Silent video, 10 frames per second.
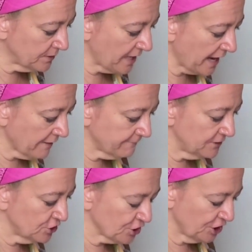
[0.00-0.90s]

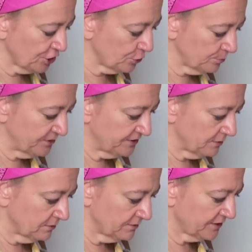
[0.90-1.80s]
half-inch cubes.
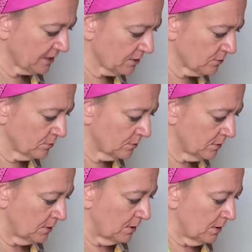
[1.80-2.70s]
So
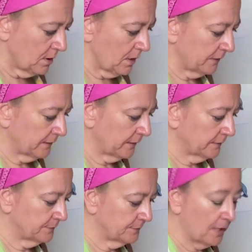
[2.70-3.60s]

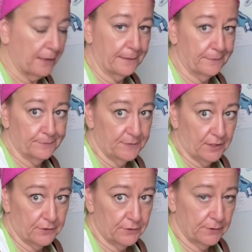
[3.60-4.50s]
I'm
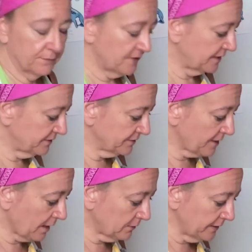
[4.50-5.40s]
not sure if that's
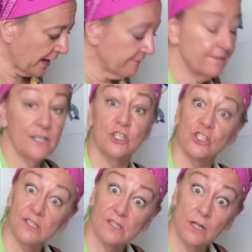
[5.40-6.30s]
exactly half-inch,
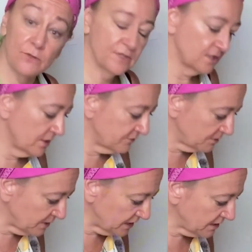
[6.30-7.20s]
close enough
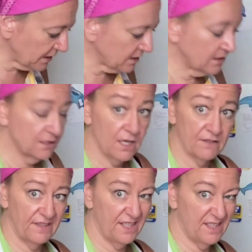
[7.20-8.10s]
to me. And
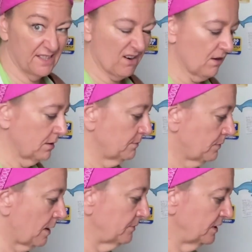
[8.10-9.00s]
these are
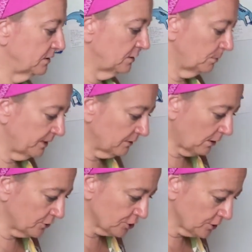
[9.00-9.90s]
probably a little bit
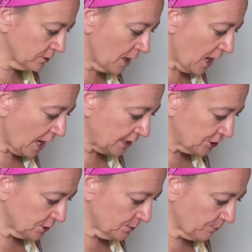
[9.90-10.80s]
larger. I
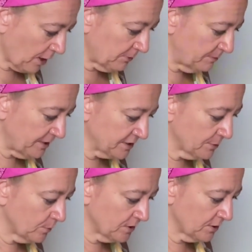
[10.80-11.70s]
should have probably picked
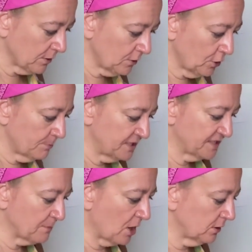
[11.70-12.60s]
them when they're a little bit
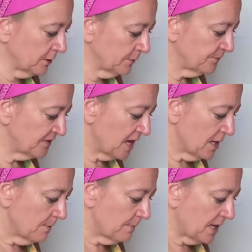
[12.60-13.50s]
smaller,
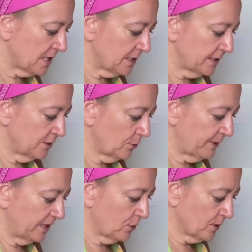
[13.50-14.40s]
but it'll
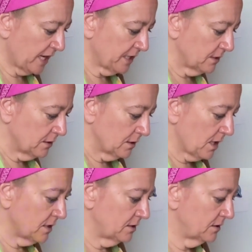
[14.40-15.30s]
be okay
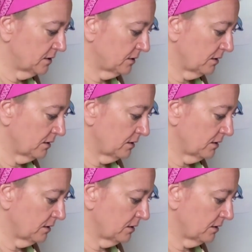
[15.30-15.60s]
because